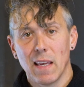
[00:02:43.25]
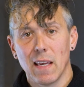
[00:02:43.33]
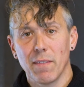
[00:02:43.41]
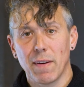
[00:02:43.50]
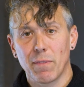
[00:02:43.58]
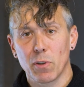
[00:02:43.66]

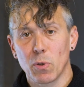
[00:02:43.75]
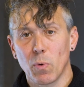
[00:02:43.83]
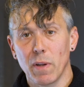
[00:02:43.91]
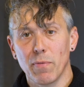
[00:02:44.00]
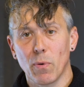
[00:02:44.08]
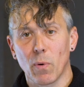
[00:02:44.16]
If after
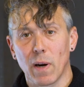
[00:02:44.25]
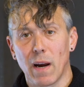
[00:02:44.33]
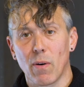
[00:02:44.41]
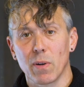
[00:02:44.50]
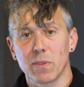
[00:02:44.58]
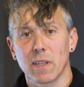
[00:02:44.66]
twenty-four
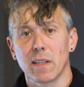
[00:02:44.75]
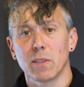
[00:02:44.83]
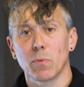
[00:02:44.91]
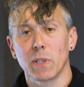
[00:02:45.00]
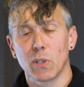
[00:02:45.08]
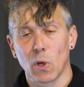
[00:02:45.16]
hours it
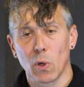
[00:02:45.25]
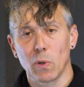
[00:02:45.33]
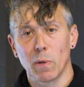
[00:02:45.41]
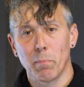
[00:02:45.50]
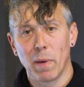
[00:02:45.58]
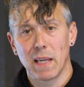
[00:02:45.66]
has returned
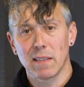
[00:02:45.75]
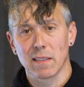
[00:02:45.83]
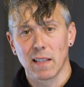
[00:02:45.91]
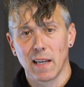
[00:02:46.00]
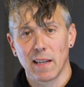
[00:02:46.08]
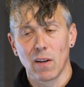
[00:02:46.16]
to
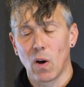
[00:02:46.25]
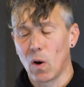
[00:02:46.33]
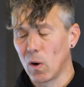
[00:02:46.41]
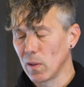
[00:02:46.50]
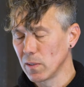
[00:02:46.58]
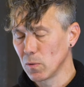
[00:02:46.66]
baseline,
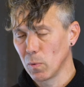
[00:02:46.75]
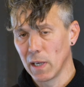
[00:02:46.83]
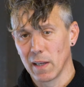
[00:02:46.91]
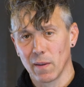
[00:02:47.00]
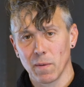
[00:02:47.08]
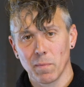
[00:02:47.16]
all is well.